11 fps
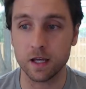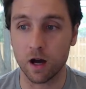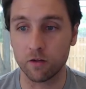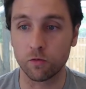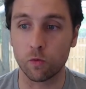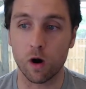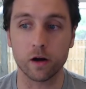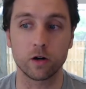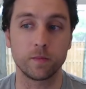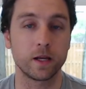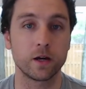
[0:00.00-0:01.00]
of
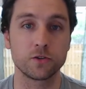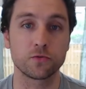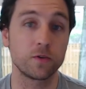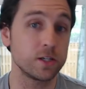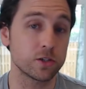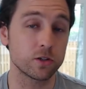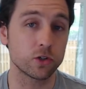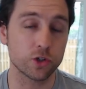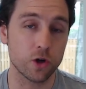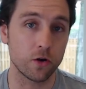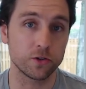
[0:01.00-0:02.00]
water, because research
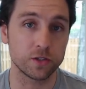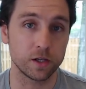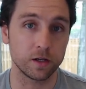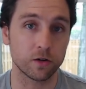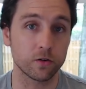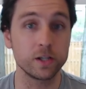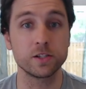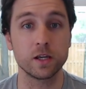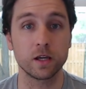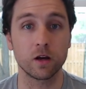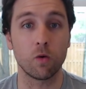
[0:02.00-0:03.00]
shows that
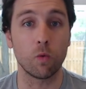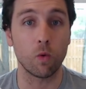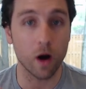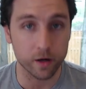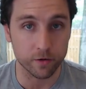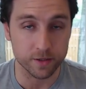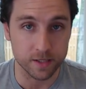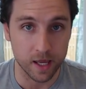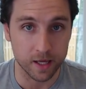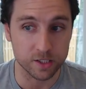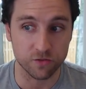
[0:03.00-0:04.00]
increasing water
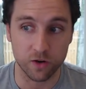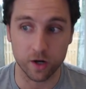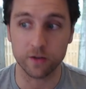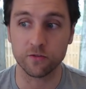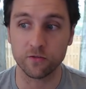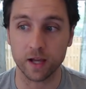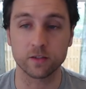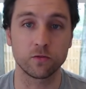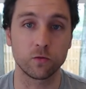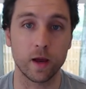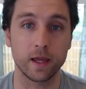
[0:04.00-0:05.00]
intake is a very
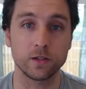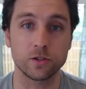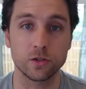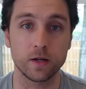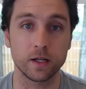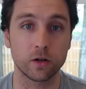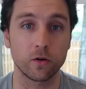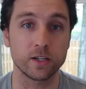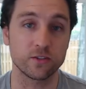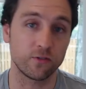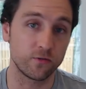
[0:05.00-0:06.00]
effective way to
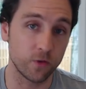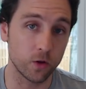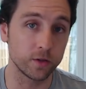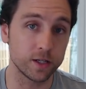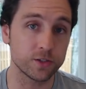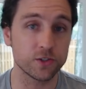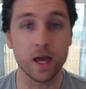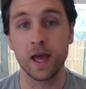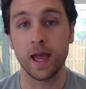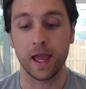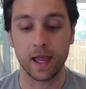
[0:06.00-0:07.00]
increase fullness
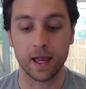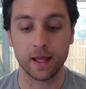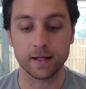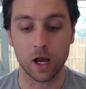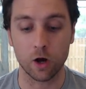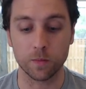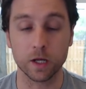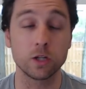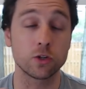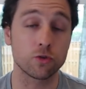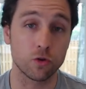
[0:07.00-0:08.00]
and help
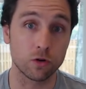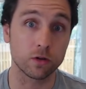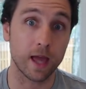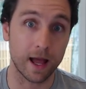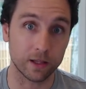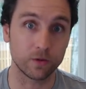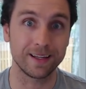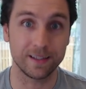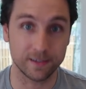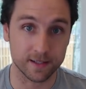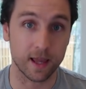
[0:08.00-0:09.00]
control calorie
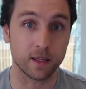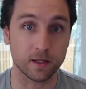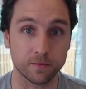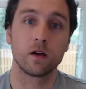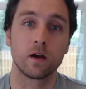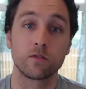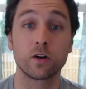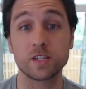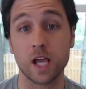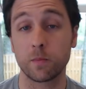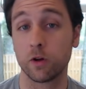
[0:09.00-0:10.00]
intake. For
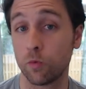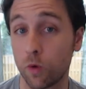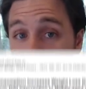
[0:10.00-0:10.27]
example, in one